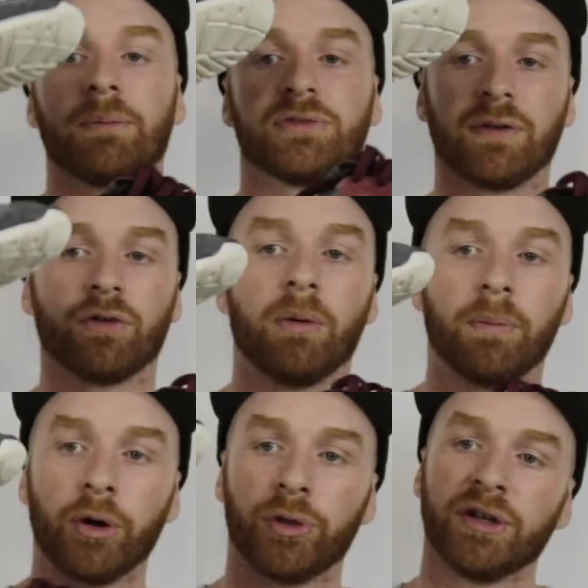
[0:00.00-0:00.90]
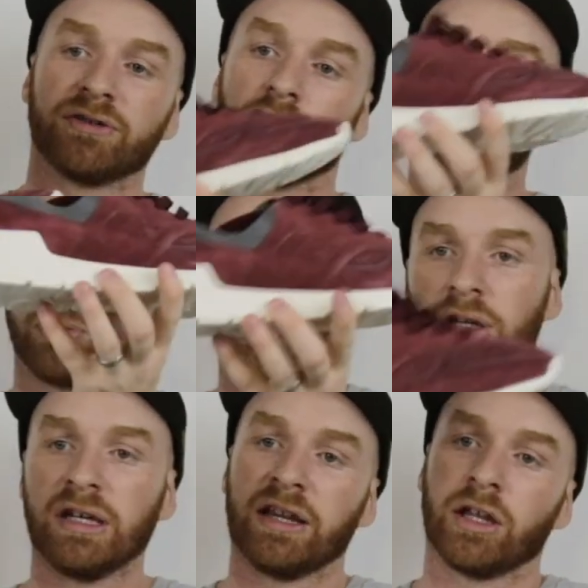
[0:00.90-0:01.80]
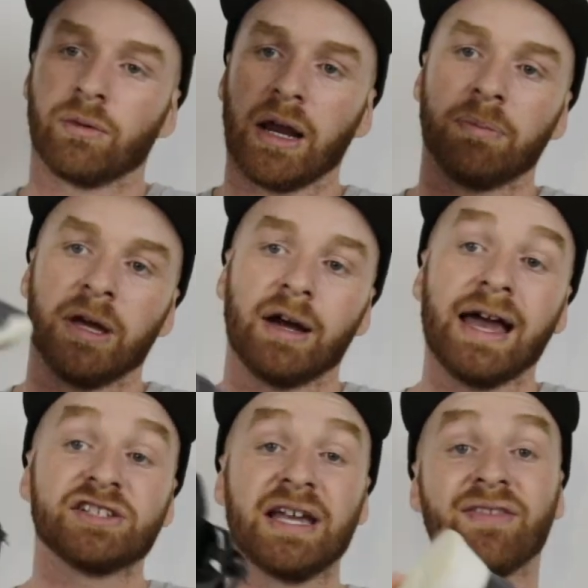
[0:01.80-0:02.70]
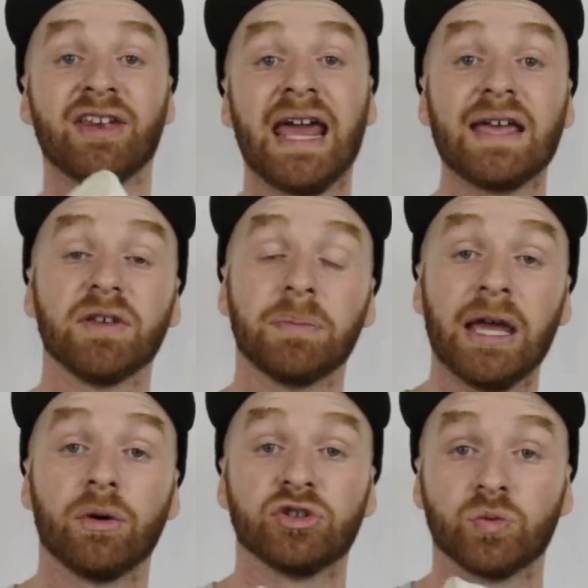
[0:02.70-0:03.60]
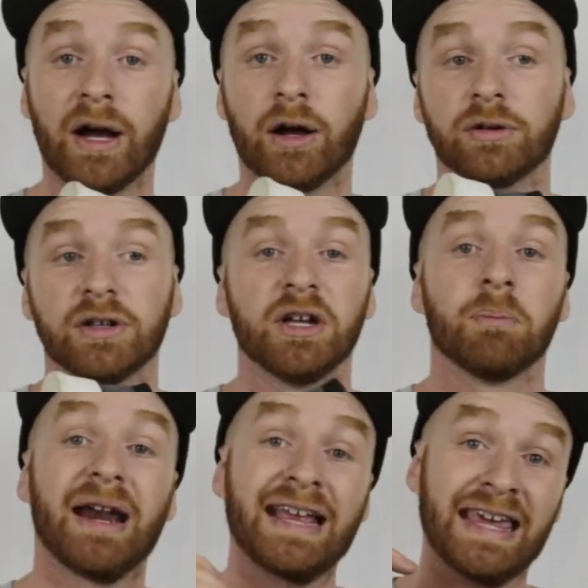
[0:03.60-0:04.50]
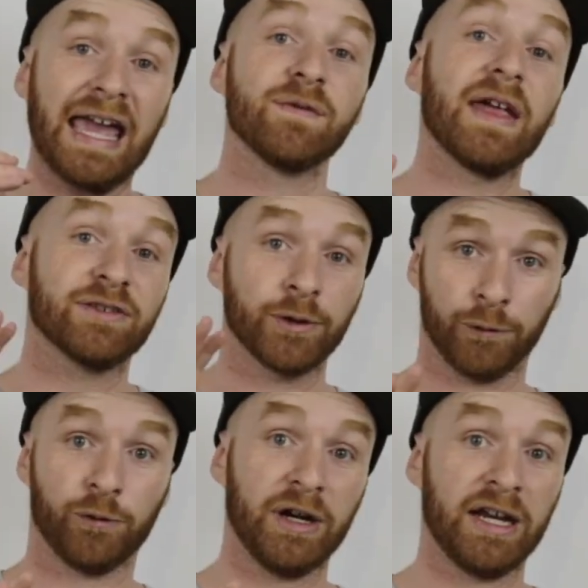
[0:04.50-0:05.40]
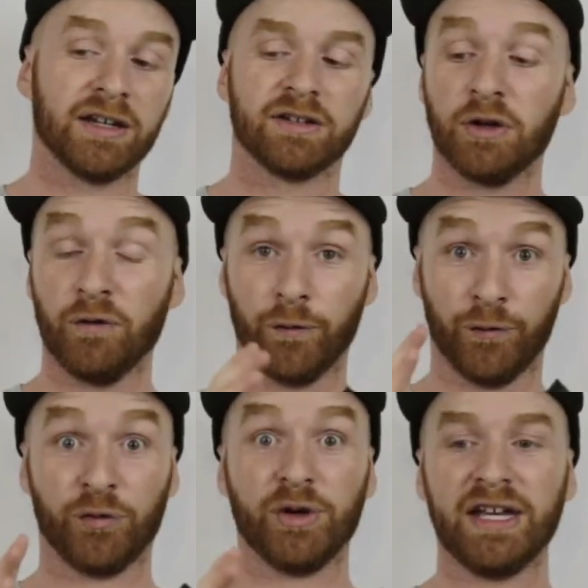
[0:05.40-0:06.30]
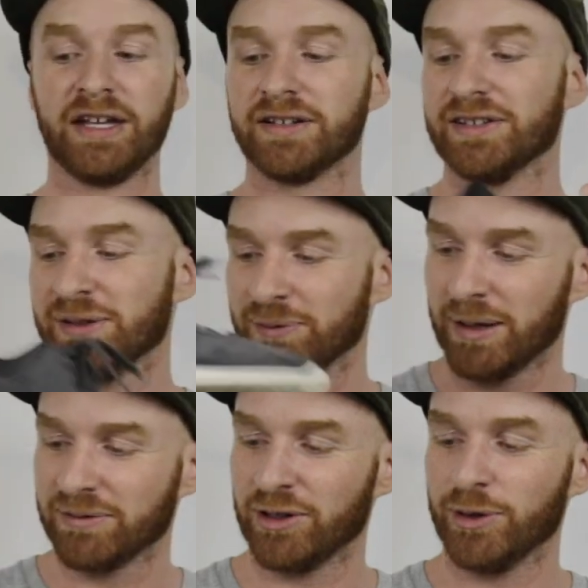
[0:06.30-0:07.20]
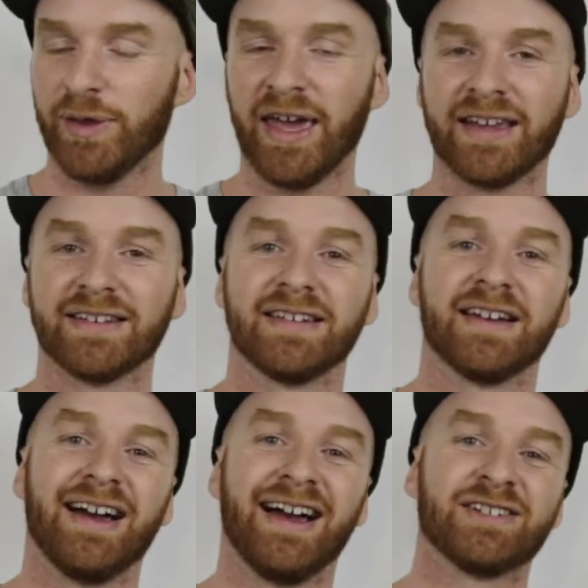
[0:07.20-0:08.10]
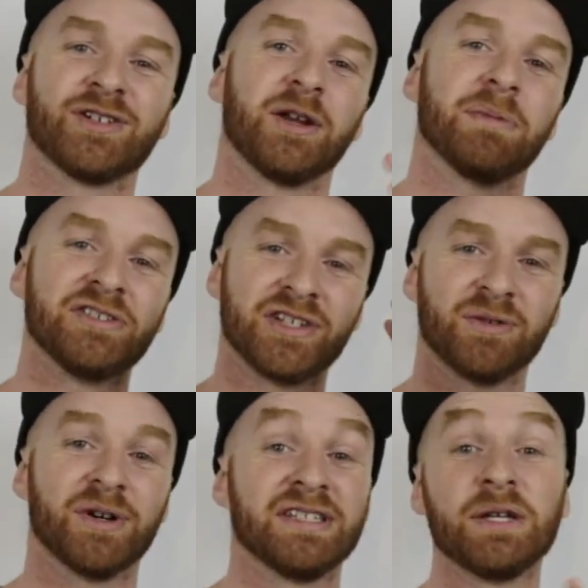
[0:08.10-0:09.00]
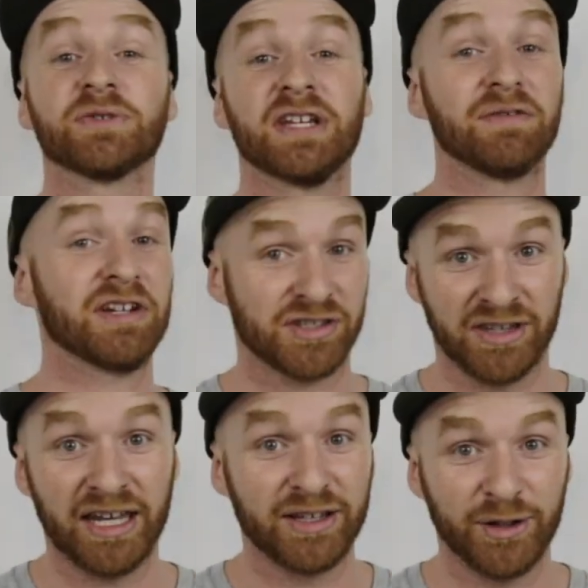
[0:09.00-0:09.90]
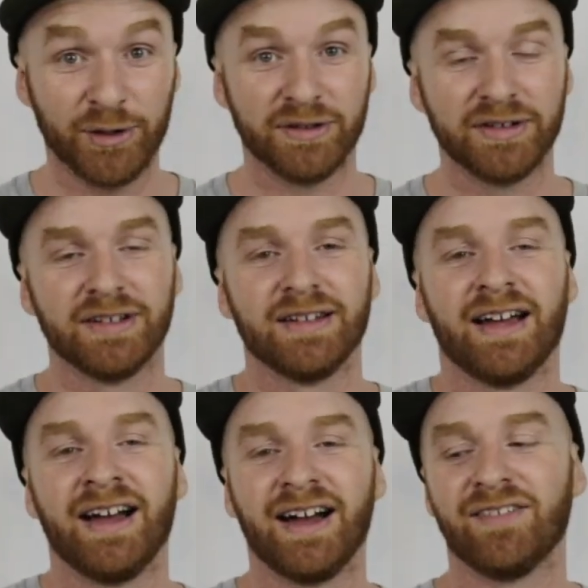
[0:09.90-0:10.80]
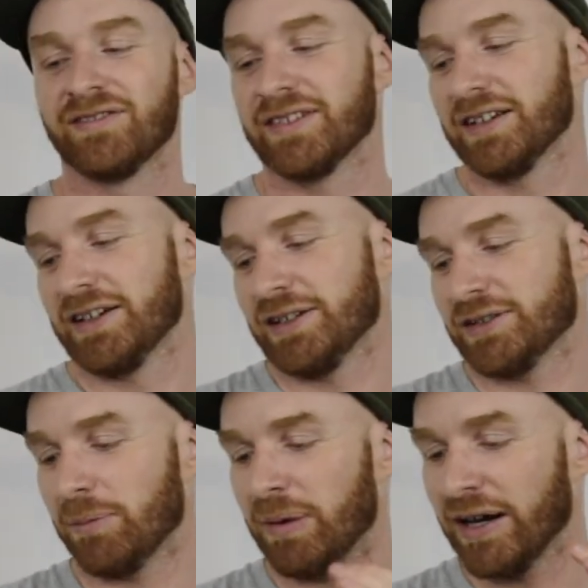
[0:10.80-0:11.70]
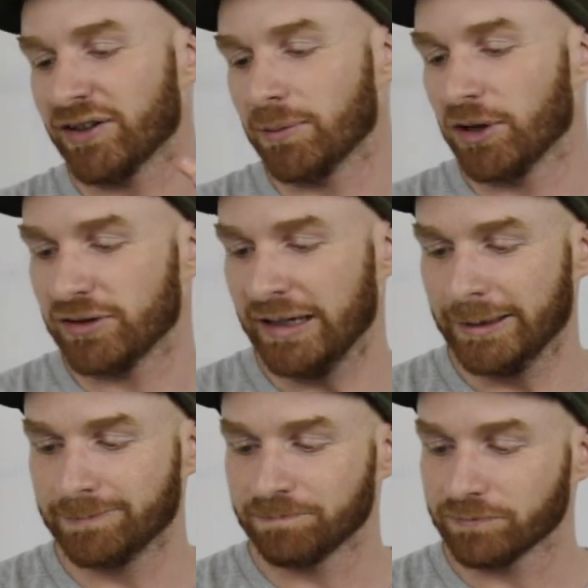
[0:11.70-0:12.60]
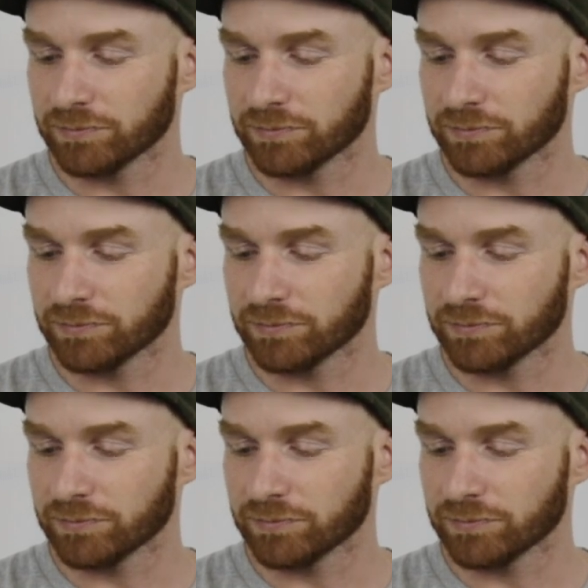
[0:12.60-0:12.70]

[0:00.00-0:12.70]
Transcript: So I've got both these. I've got the burgundy and the grey pair. I actually had the navy pair as well, but I gave that to a friend for free. Sometimes I do that. I try to be generous. He wasn't even a sneaker dude, so I passed them on to him.